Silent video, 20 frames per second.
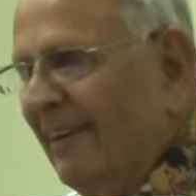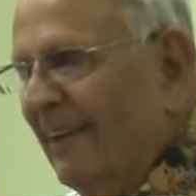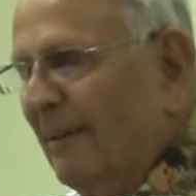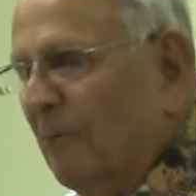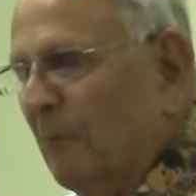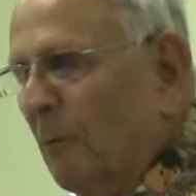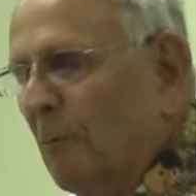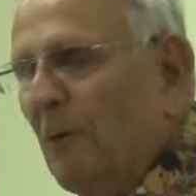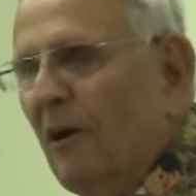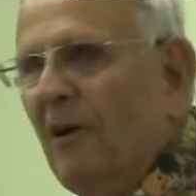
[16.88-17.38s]

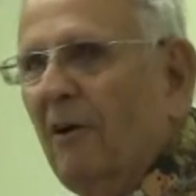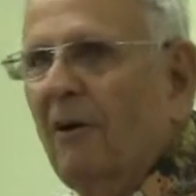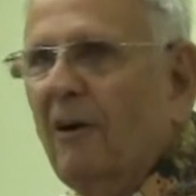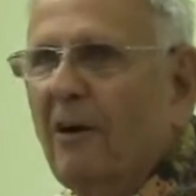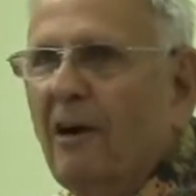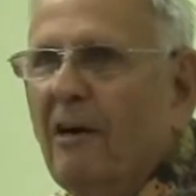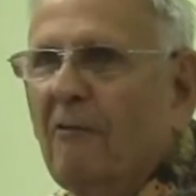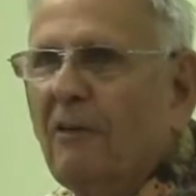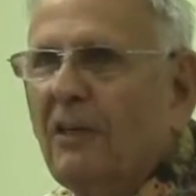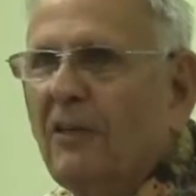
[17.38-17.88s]
But Paul
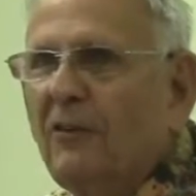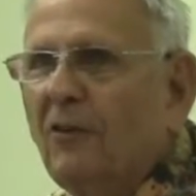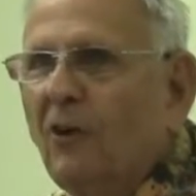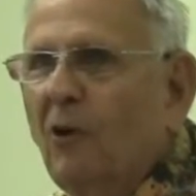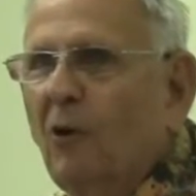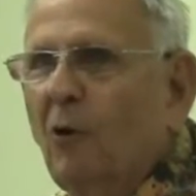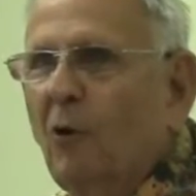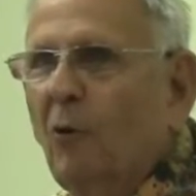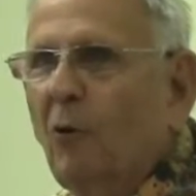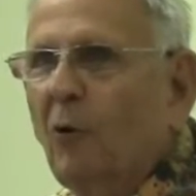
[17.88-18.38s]
Harvey
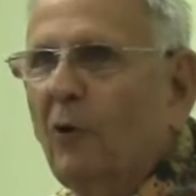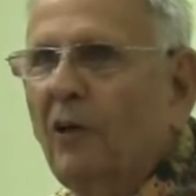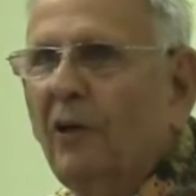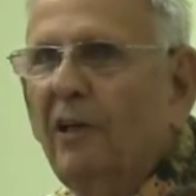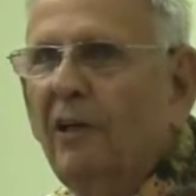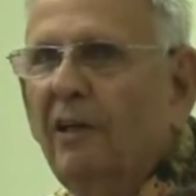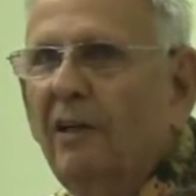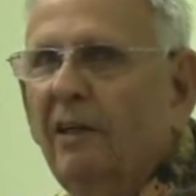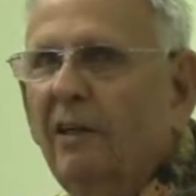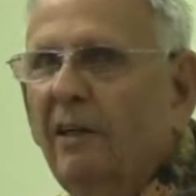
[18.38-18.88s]
told
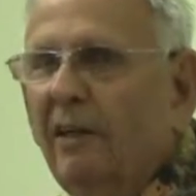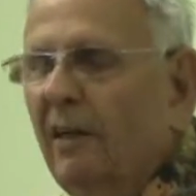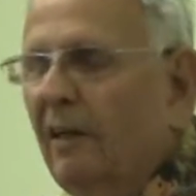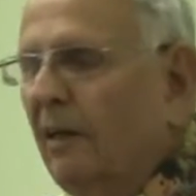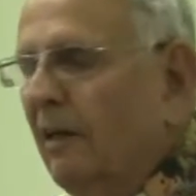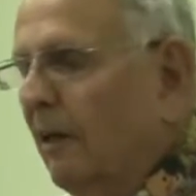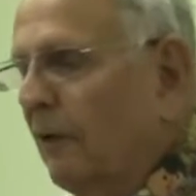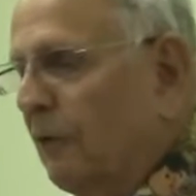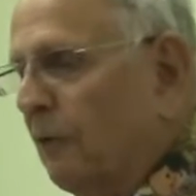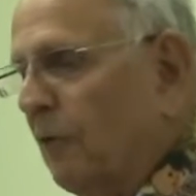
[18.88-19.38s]

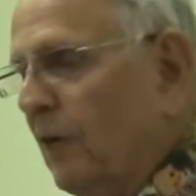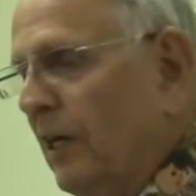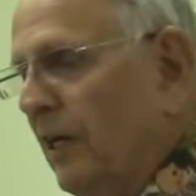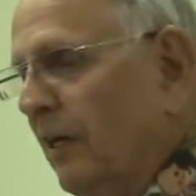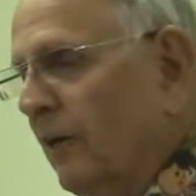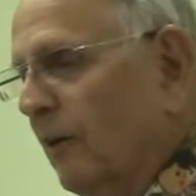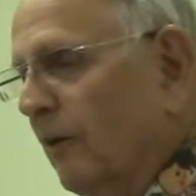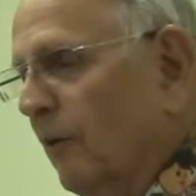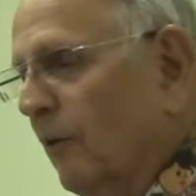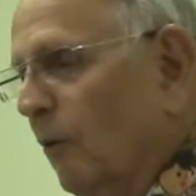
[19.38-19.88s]
a
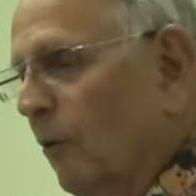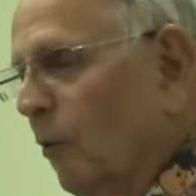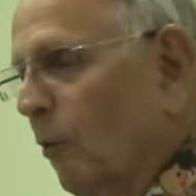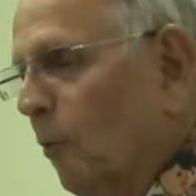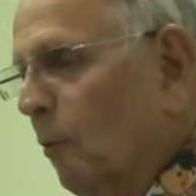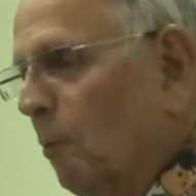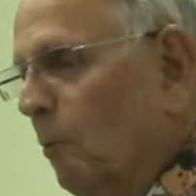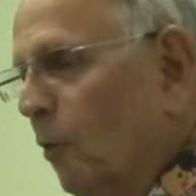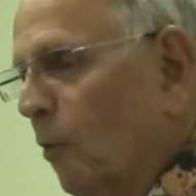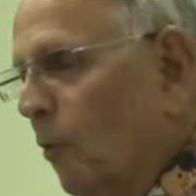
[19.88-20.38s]

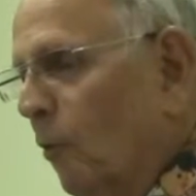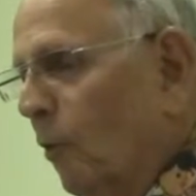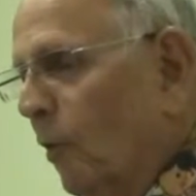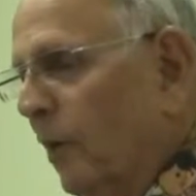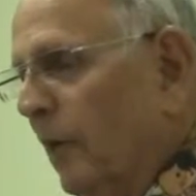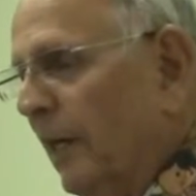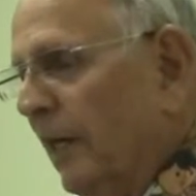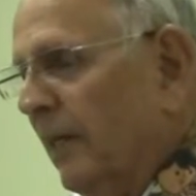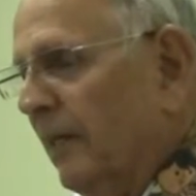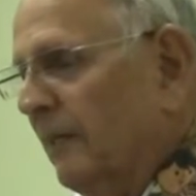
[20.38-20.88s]
3-year-old
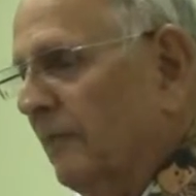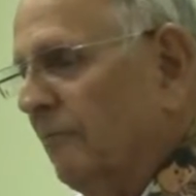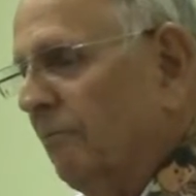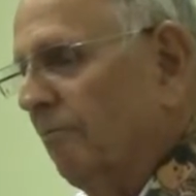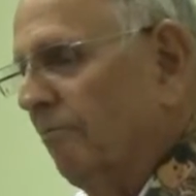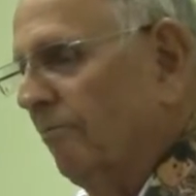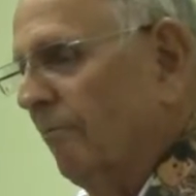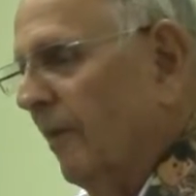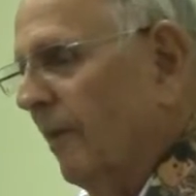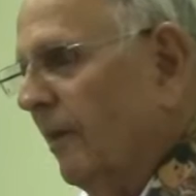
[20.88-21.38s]
boy
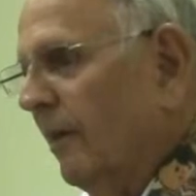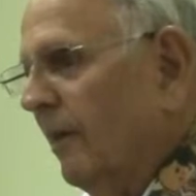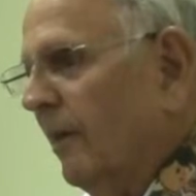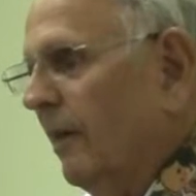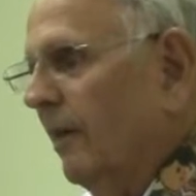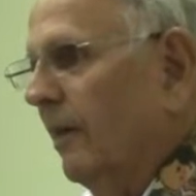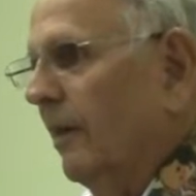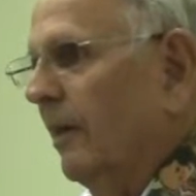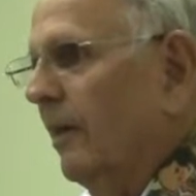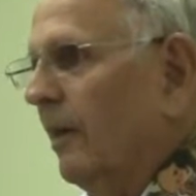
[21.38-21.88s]

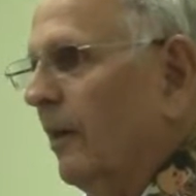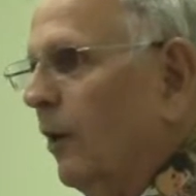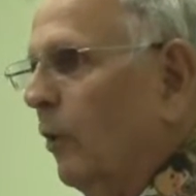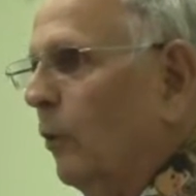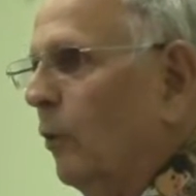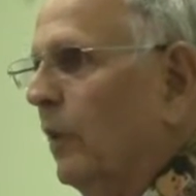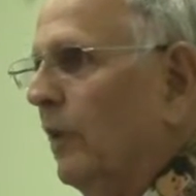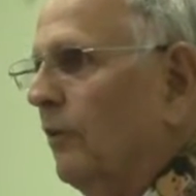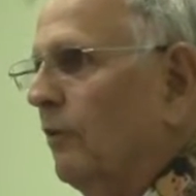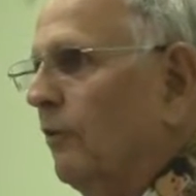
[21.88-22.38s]

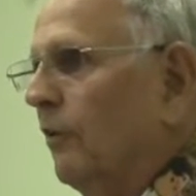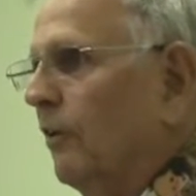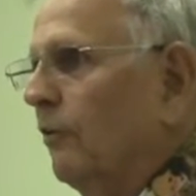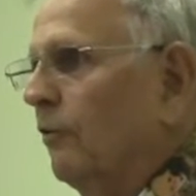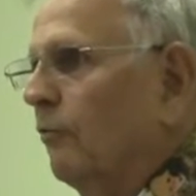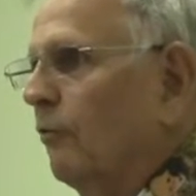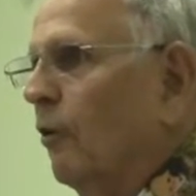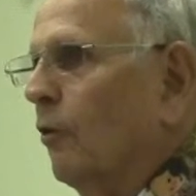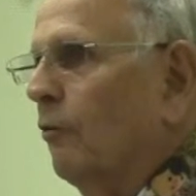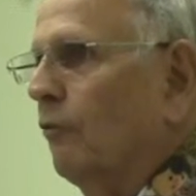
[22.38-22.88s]
who went to
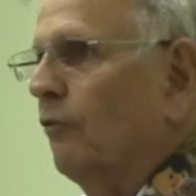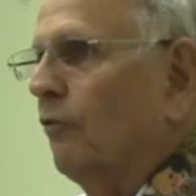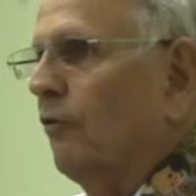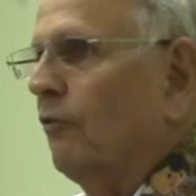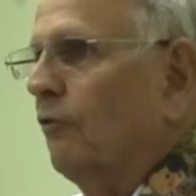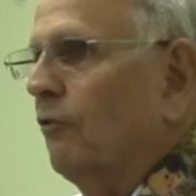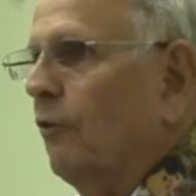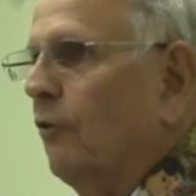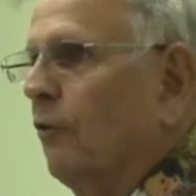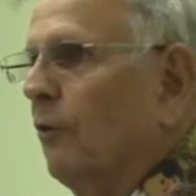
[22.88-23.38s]
his grocery
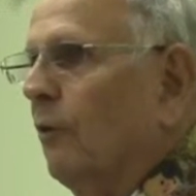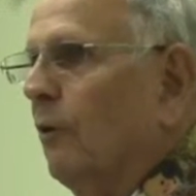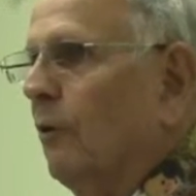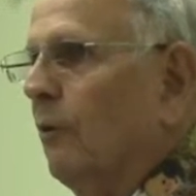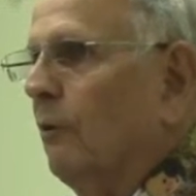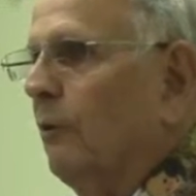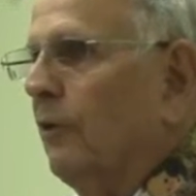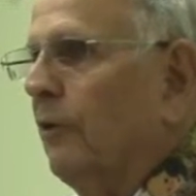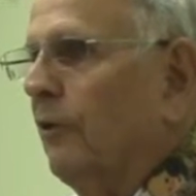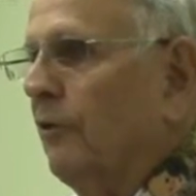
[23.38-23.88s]

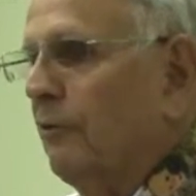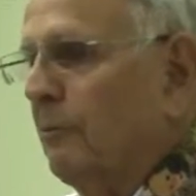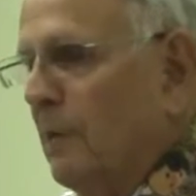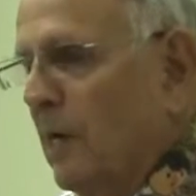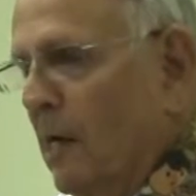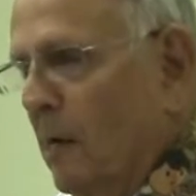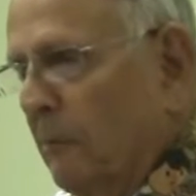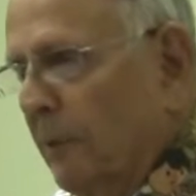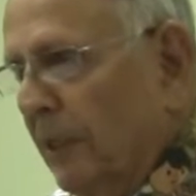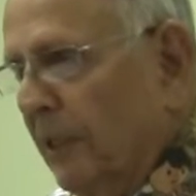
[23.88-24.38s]
store with his
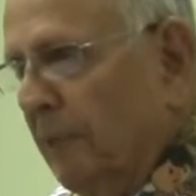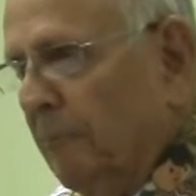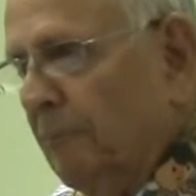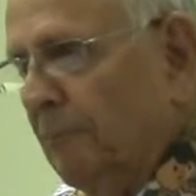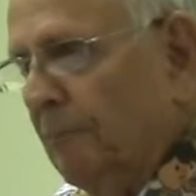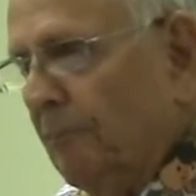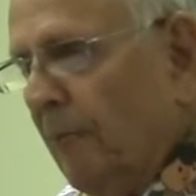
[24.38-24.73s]
mommy,